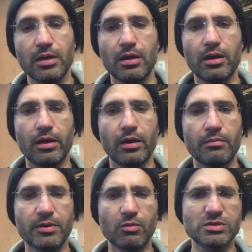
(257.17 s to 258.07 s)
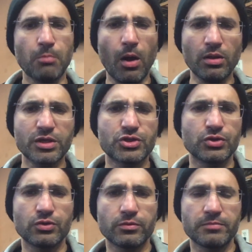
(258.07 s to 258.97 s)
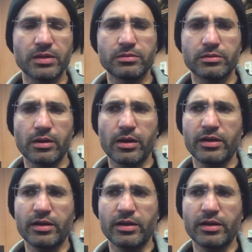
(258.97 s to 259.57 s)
But it was bulky too, and